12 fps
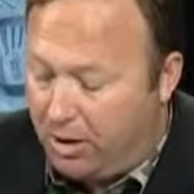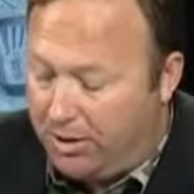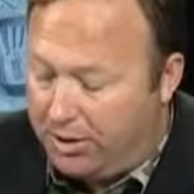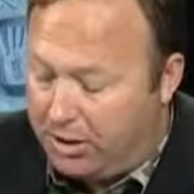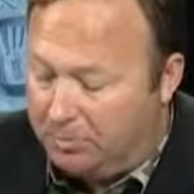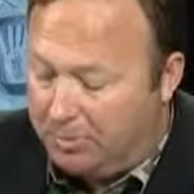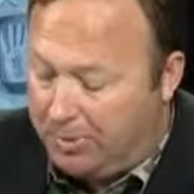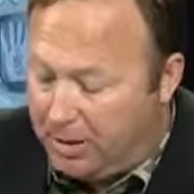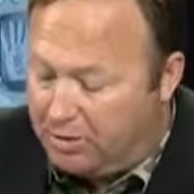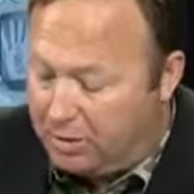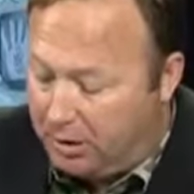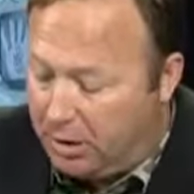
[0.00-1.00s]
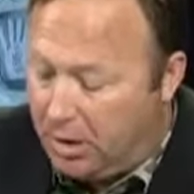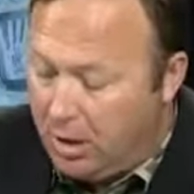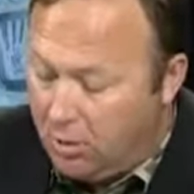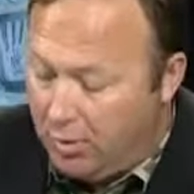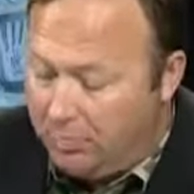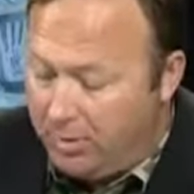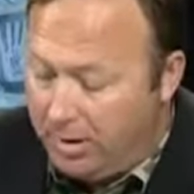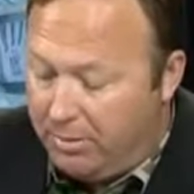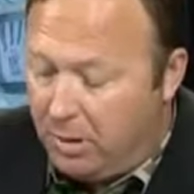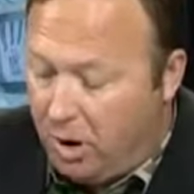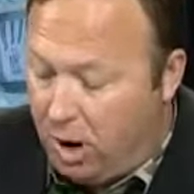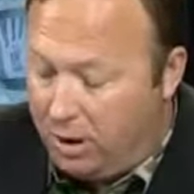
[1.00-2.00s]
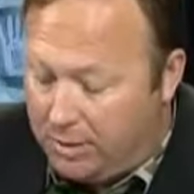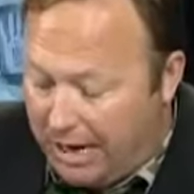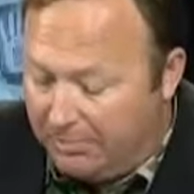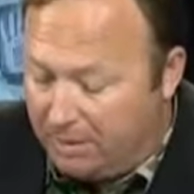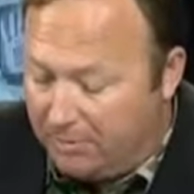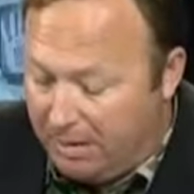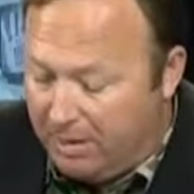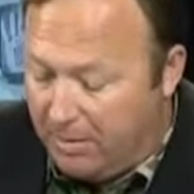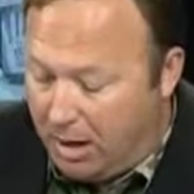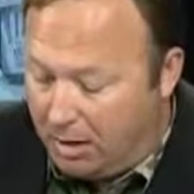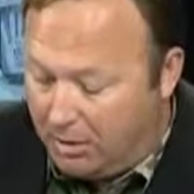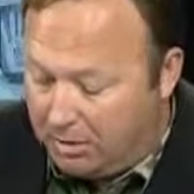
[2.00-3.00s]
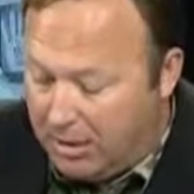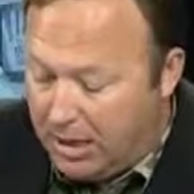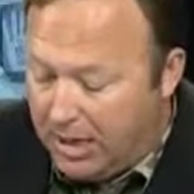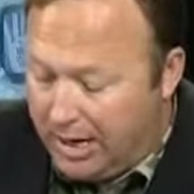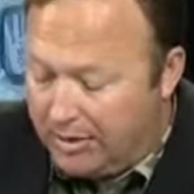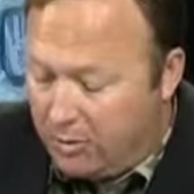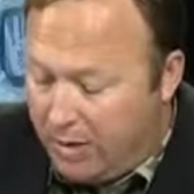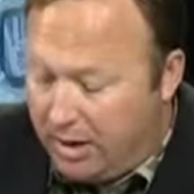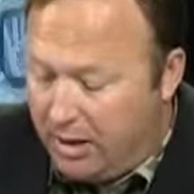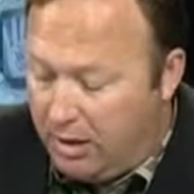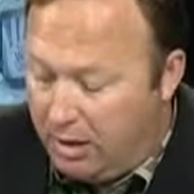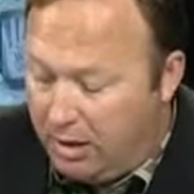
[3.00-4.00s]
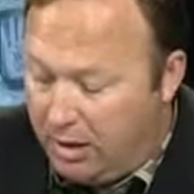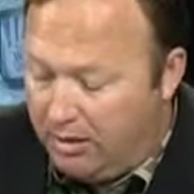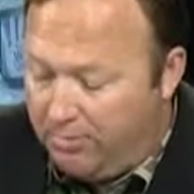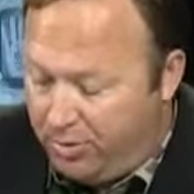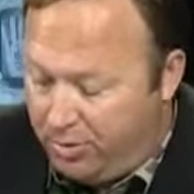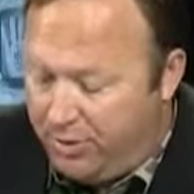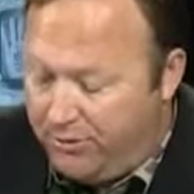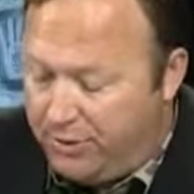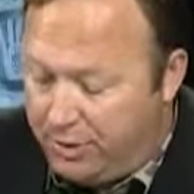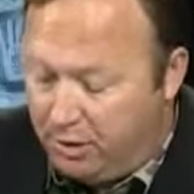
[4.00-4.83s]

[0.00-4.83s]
Party said the proposal would prohibit all types of baby bottles as a way to improve